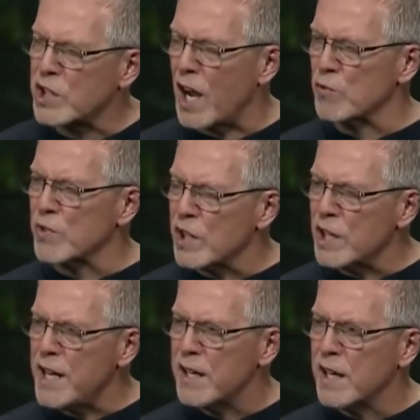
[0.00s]

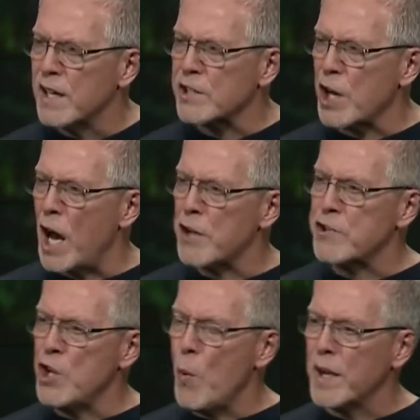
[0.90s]
Really? God,
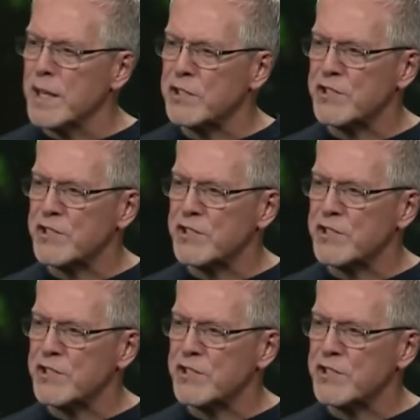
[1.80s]
you want us